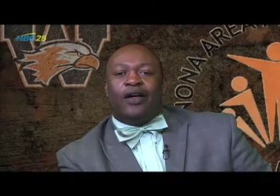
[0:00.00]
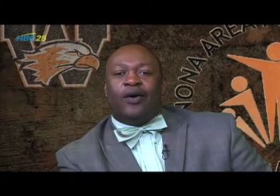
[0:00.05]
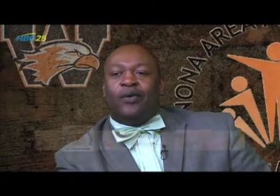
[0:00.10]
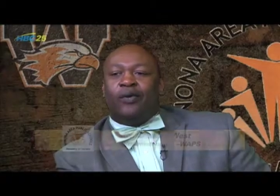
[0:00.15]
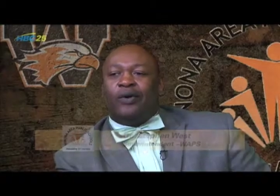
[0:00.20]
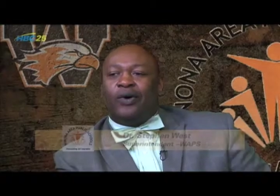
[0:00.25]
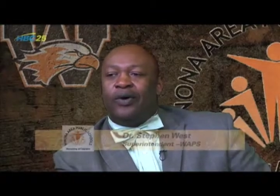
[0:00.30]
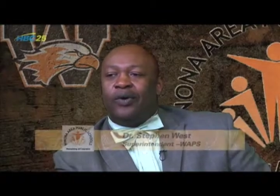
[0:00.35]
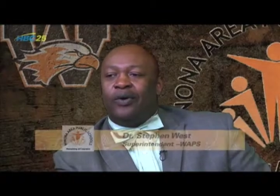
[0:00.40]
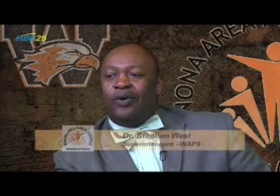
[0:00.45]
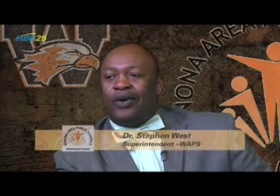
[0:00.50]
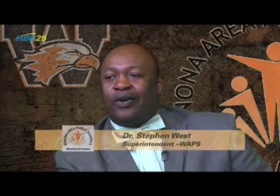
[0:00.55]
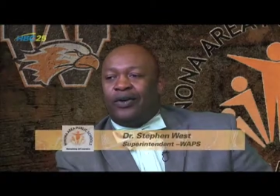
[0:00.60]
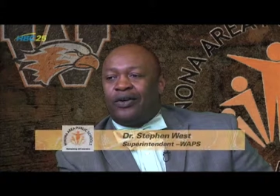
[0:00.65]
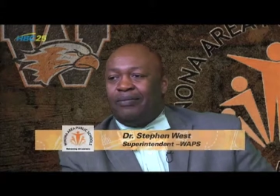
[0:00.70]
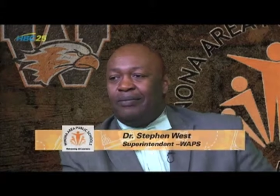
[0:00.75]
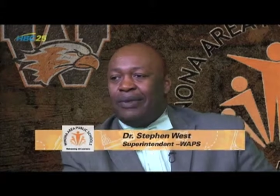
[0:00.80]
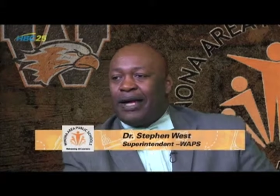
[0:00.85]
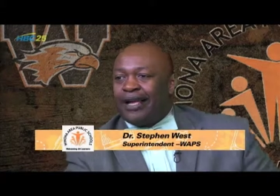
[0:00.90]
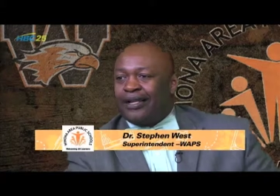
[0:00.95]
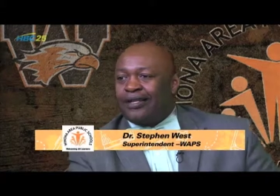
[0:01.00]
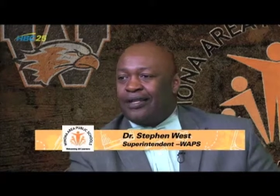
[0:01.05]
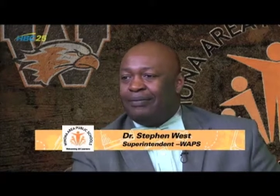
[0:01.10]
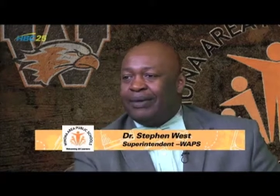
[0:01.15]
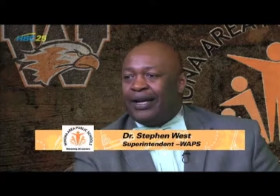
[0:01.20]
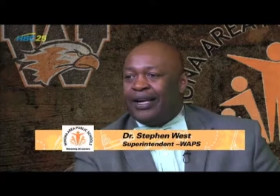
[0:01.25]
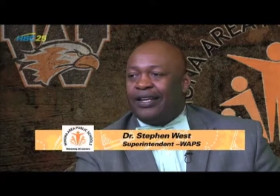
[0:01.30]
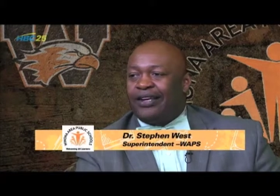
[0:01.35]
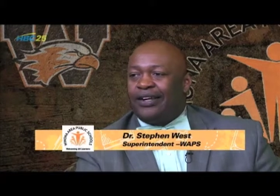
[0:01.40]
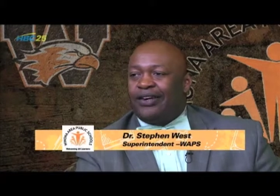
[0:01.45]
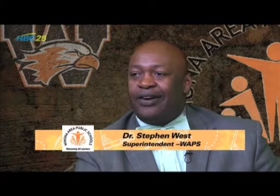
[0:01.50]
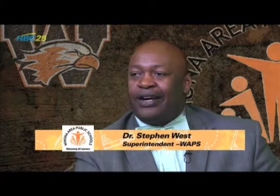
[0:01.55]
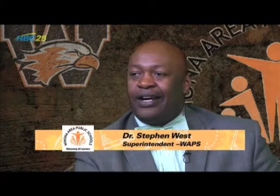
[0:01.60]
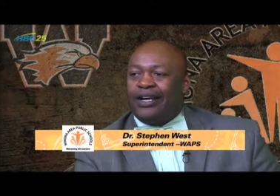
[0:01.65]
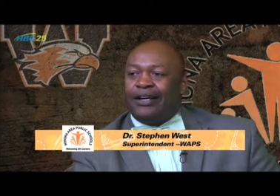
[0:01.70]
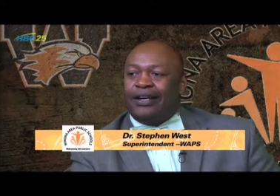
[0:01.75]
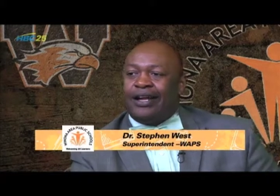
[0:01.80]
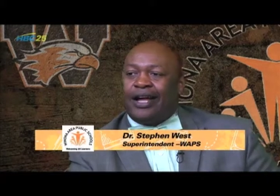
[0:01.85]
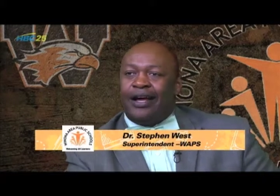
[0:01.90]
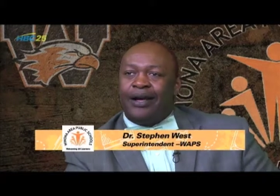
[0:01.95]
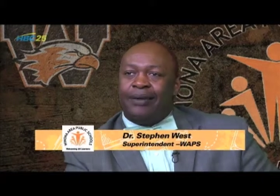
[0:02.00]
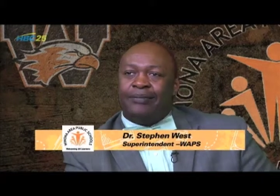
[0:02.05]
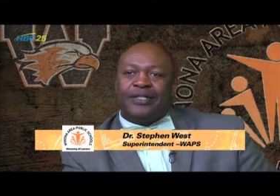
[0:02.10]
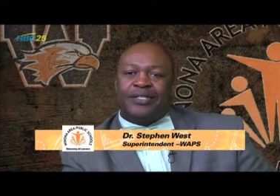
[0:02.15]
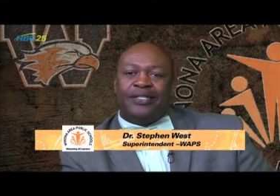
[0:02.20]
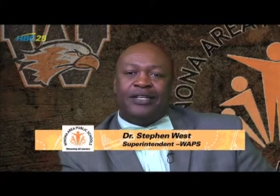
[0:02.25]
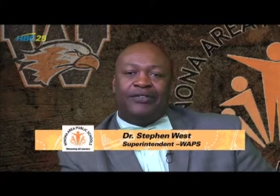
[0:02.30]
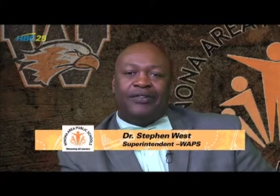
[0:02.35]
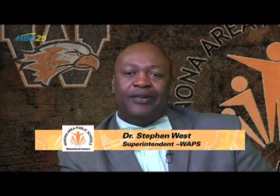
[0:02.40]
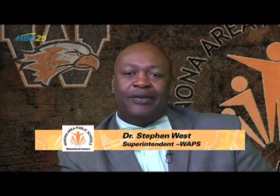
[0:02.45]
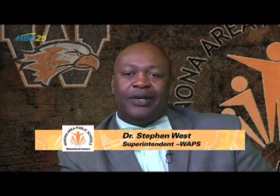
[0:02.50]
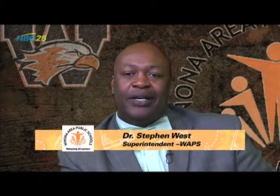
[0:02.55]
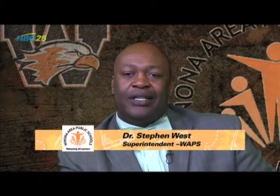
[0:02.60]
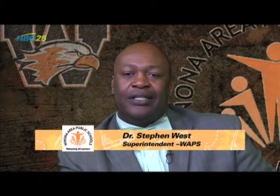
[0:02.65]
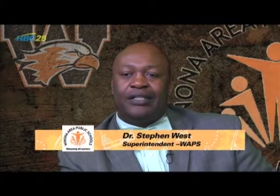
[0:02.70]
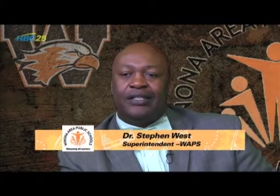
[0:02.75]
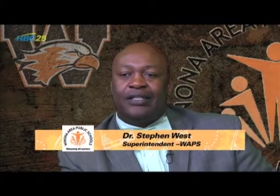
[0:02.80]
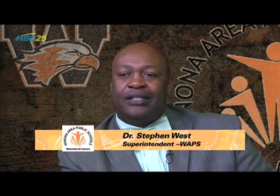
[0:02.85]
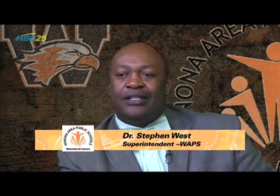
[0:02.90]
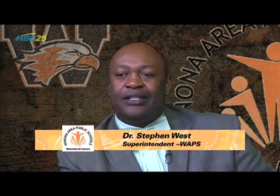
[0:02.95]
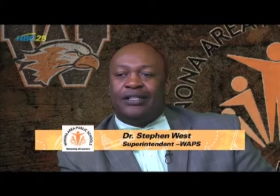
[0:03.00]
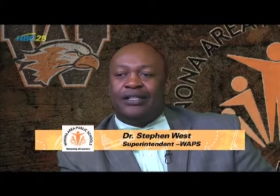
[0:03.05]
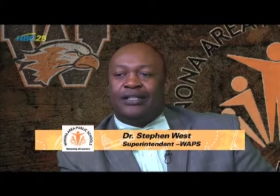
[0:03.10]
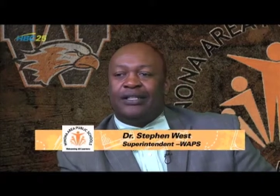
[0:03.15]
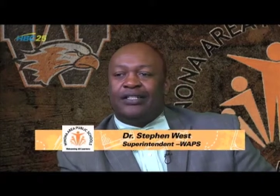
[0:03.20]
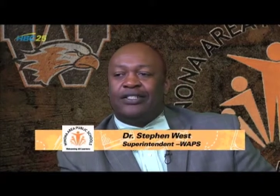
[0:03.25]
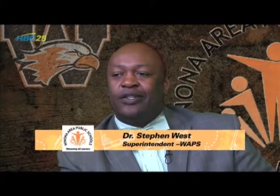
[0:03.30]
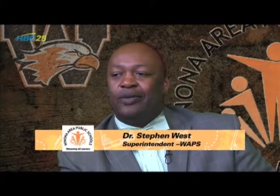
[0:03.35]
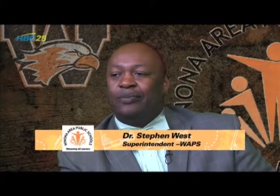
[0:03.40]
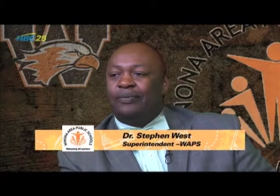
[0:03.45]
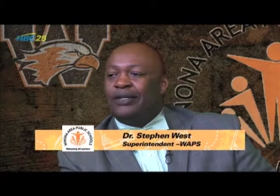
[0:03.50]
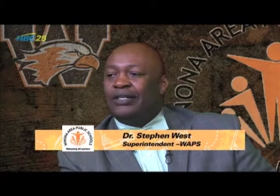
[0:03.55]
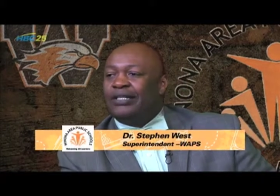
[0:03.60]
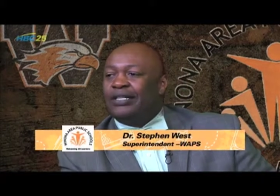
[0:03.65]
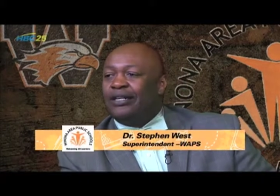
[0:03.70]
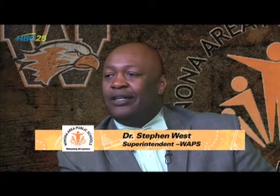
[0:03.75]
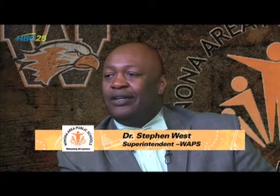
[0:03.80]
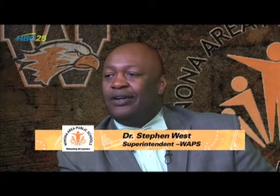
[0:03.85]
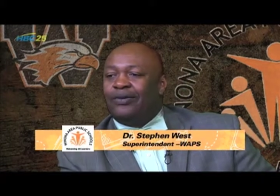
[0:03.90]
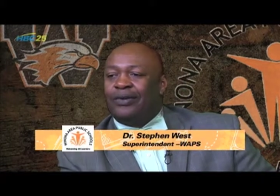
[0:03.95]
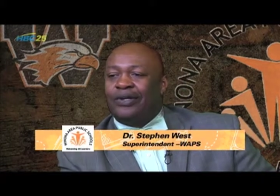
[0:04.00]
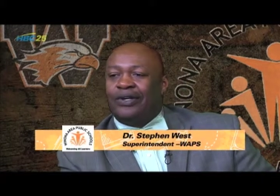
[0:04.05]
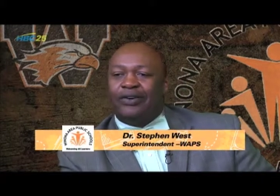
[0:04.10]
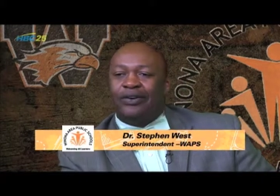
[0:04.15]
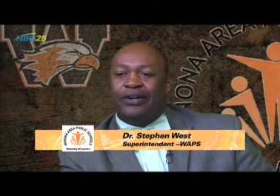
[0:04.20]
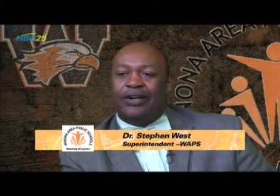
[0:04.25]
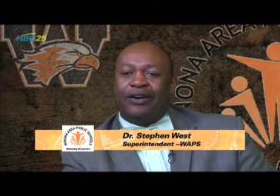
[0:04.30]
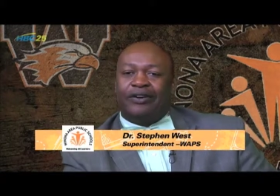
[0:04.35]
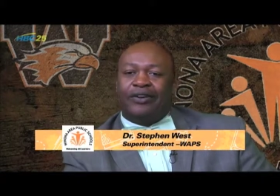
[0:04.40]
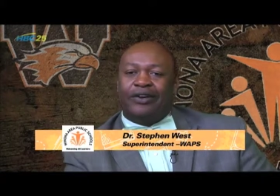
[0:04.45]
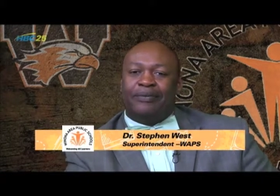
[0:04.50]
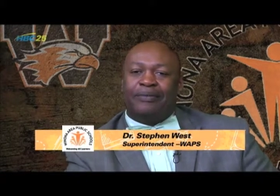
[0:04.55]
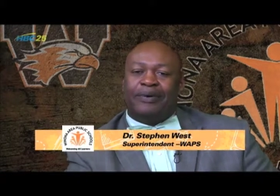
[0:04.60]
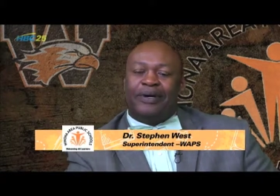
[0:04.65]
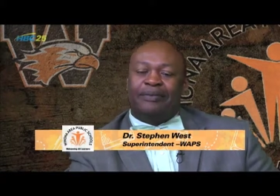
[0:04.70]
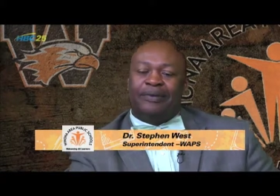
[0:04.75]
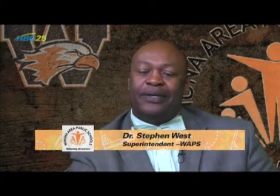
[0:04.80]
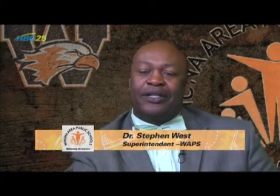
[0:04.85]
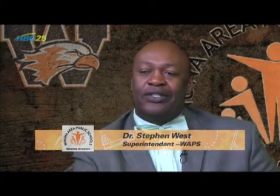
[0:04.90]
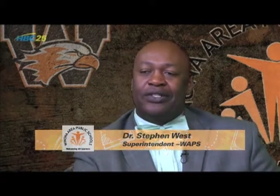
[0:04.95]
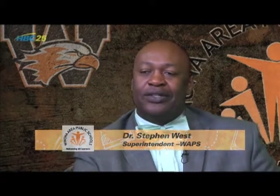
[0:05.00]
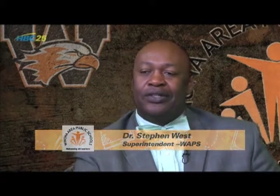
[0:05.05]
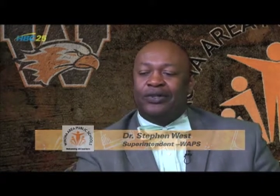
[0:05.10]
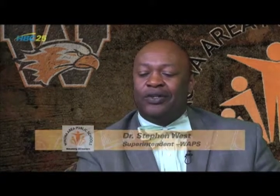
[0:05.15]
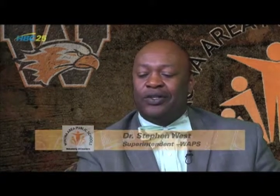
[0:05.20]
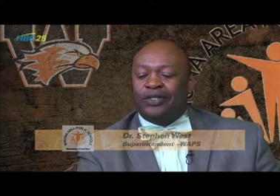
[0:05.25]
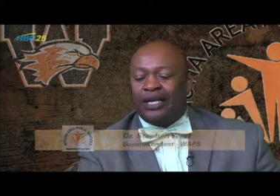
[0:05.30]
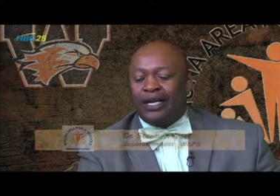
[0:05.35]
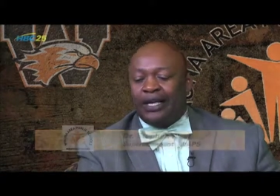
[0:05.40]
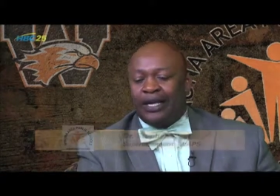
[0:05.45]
Well, welcome back to Making a Grade. I'm Stephen West, the superintendent of Winona Area Public Schools.